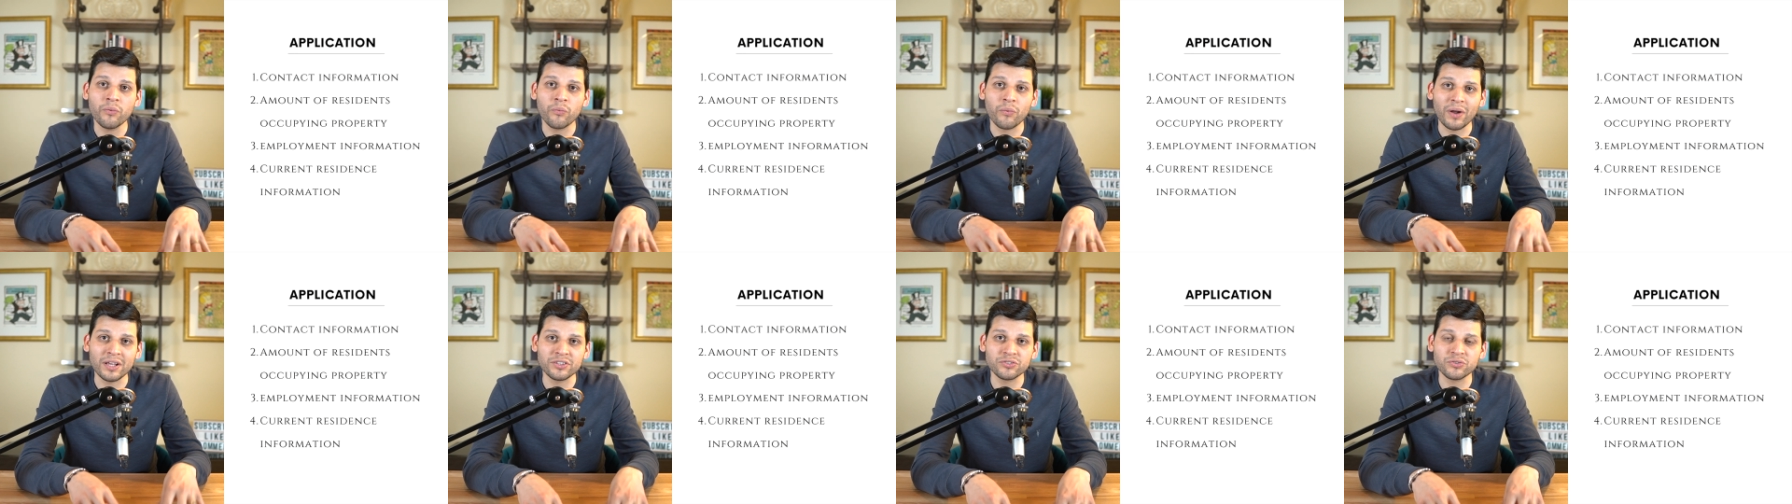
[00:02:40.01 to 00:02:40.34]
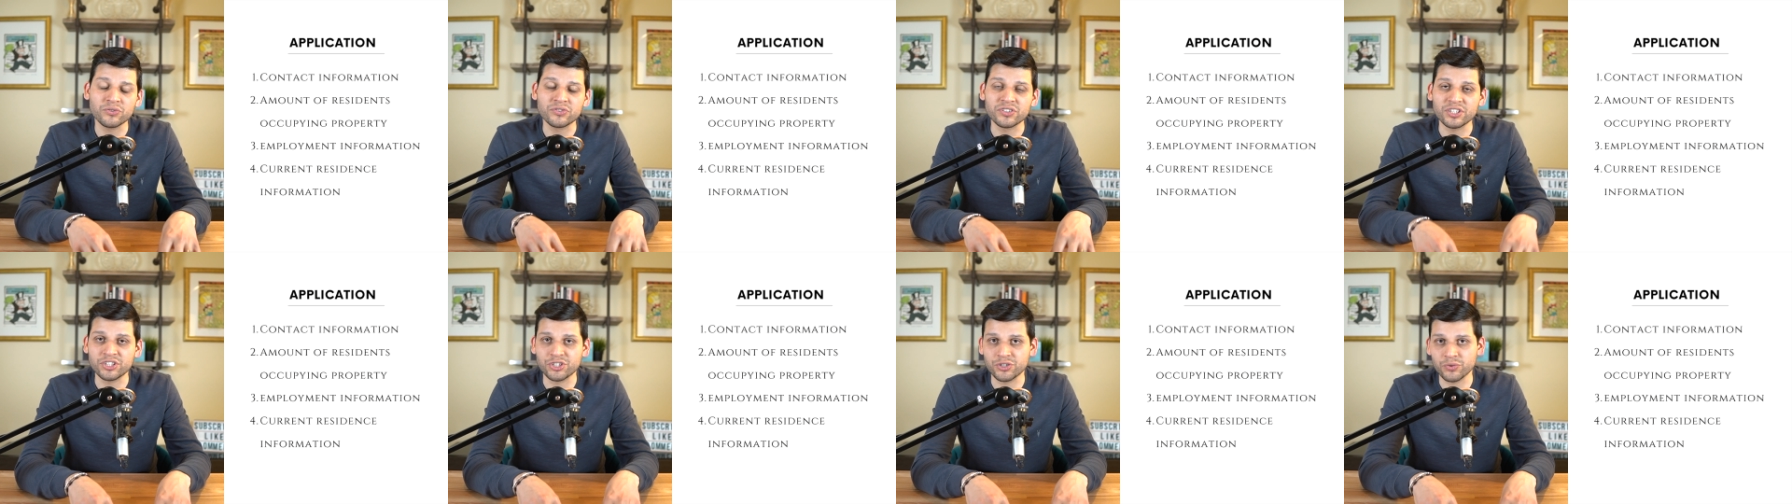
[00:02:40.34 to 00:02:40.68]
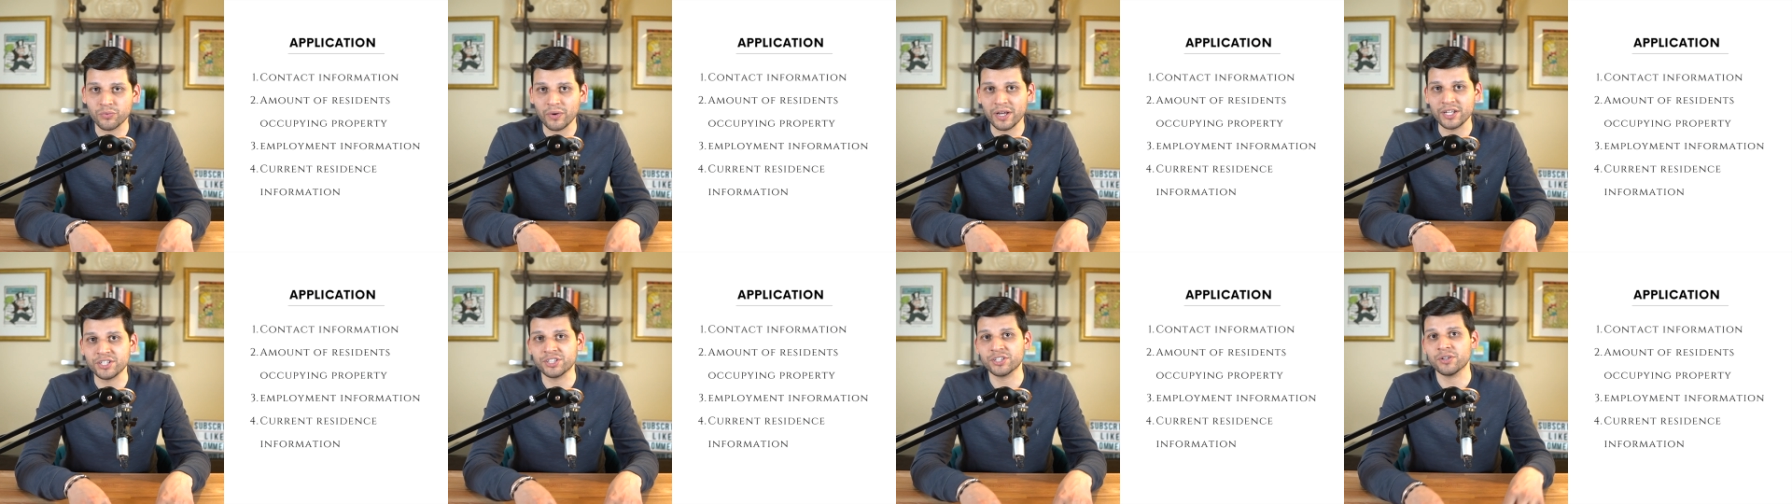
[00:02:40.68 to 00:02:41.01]
rental
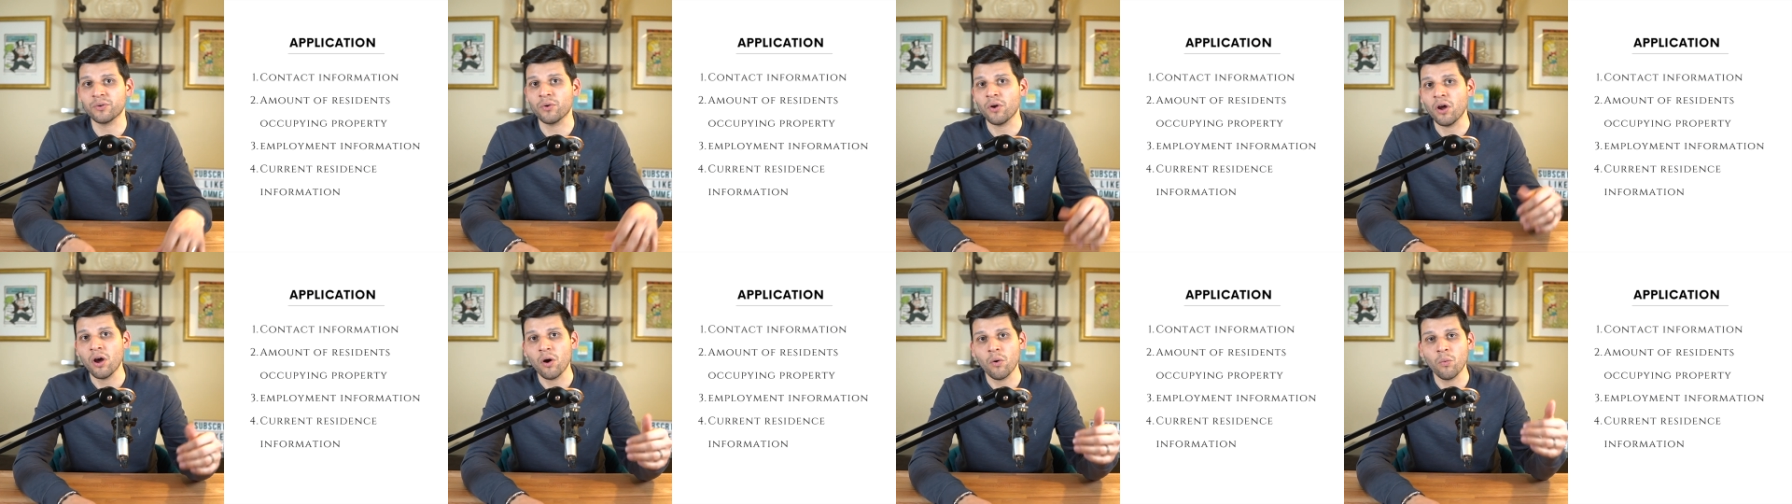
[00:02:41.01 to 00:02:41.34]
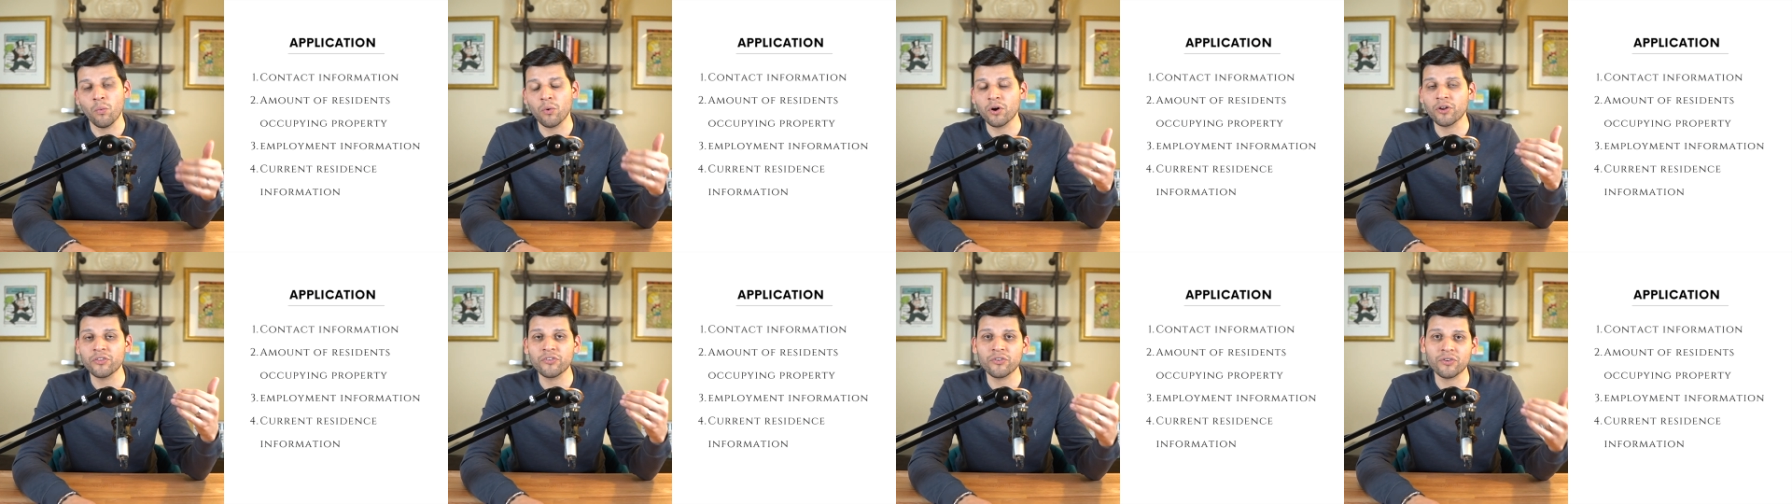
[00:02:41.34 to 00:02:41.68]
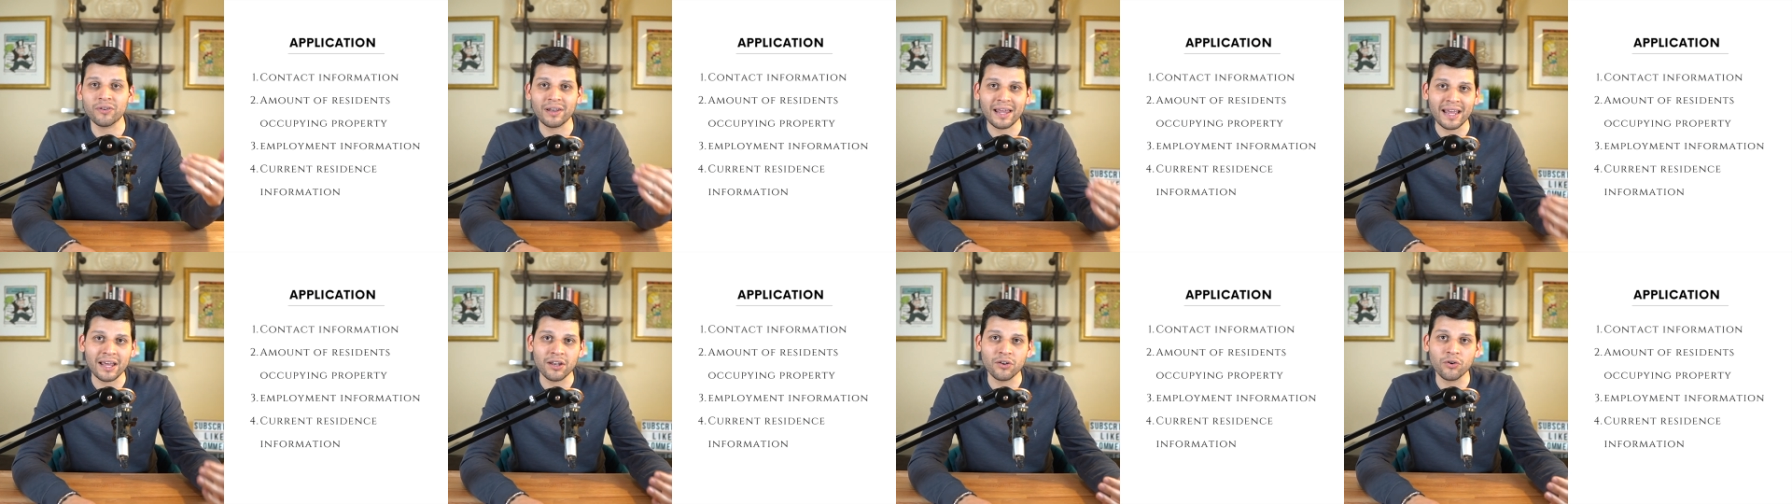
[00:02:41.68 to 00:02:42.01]
situation, where their
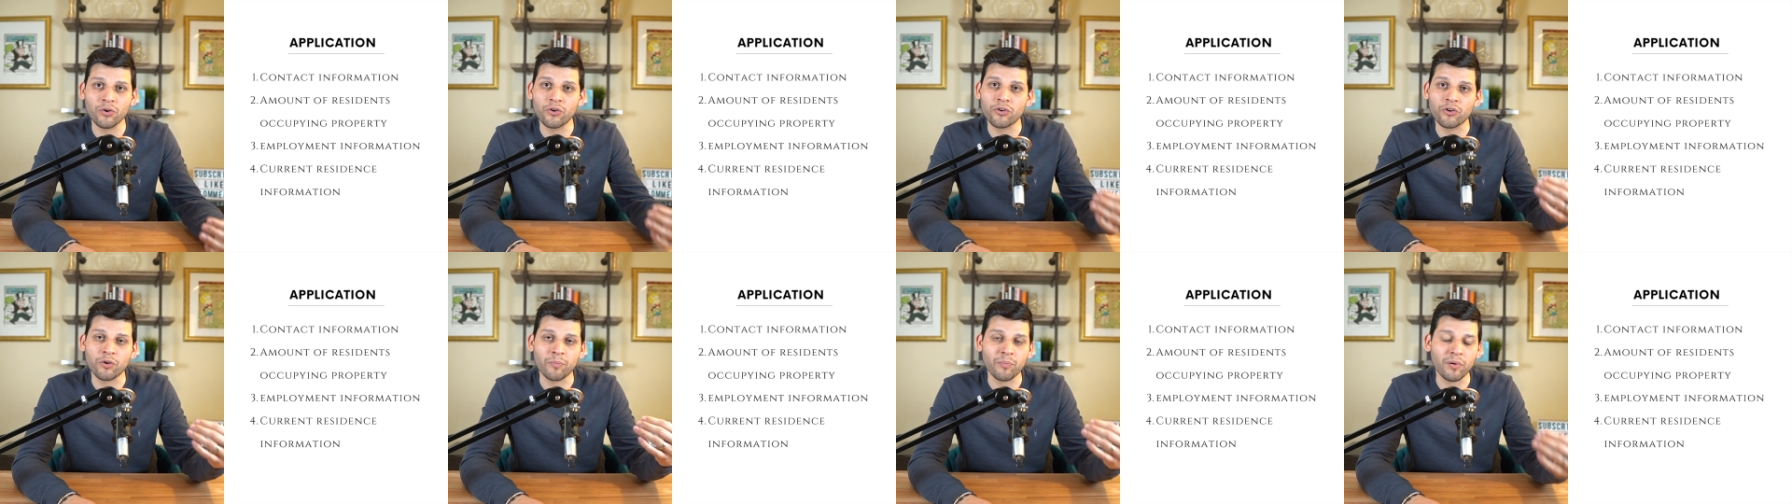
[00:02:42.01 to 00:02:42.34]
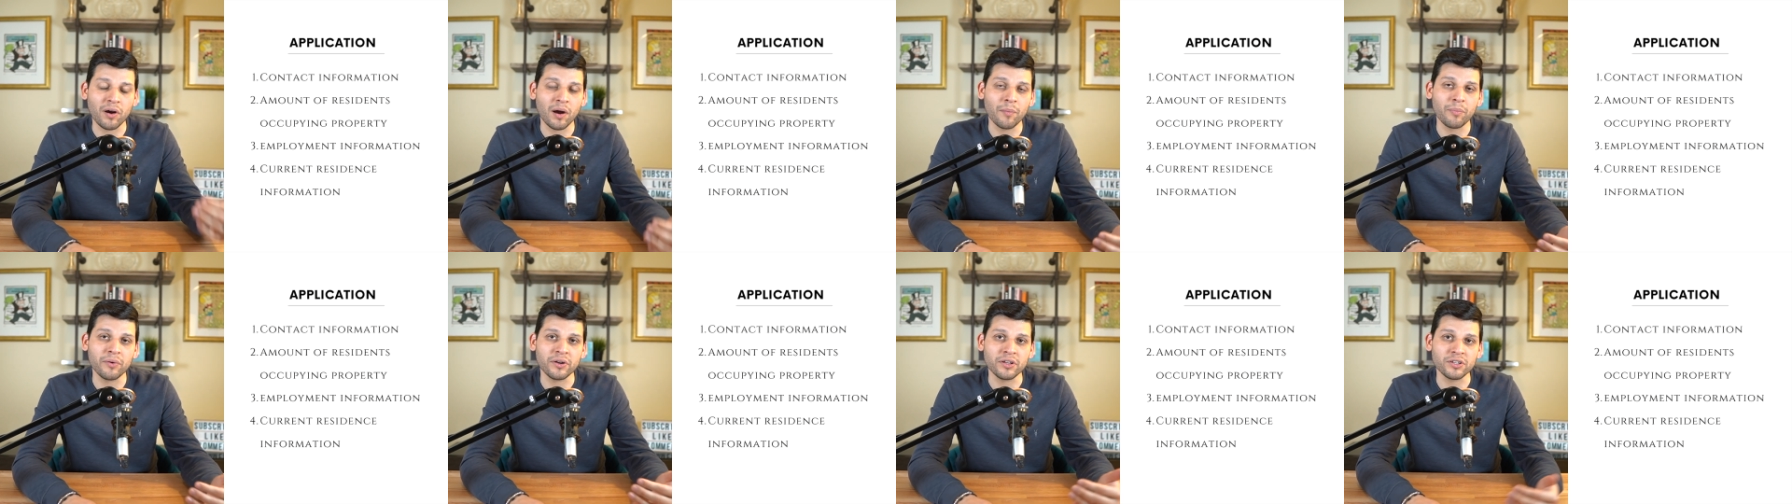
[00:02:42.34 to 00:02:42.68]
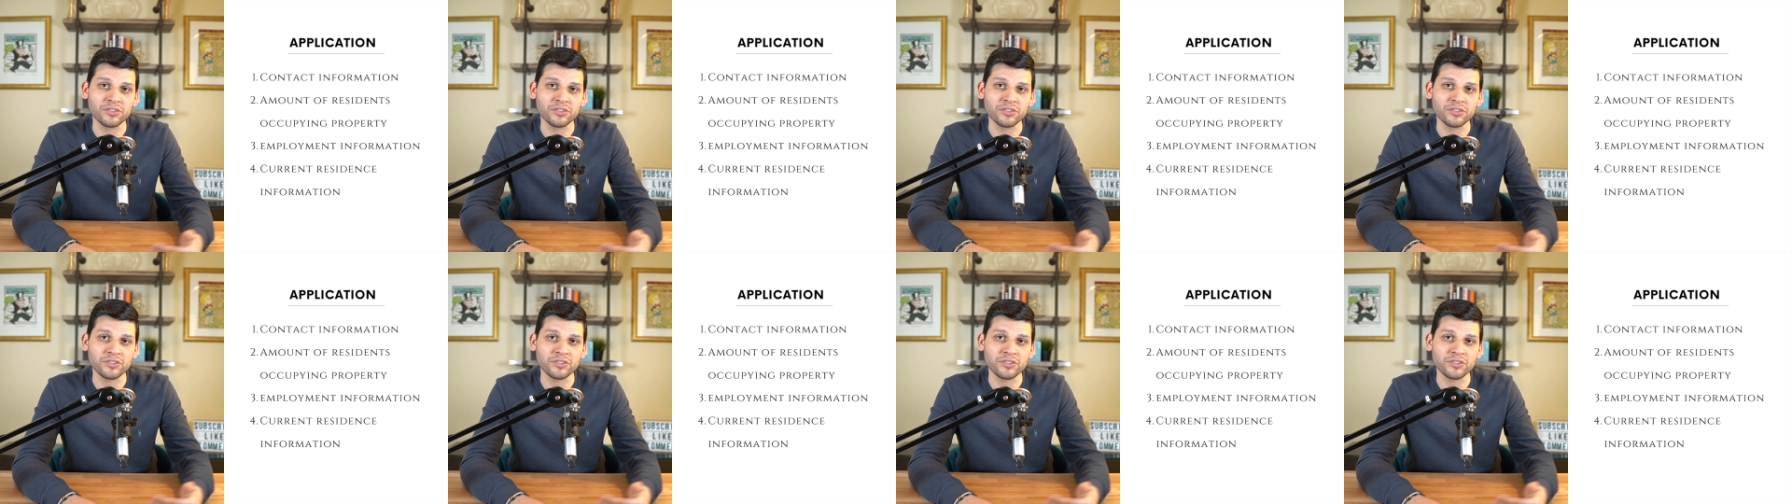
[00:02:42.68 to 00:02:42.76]
landlord or property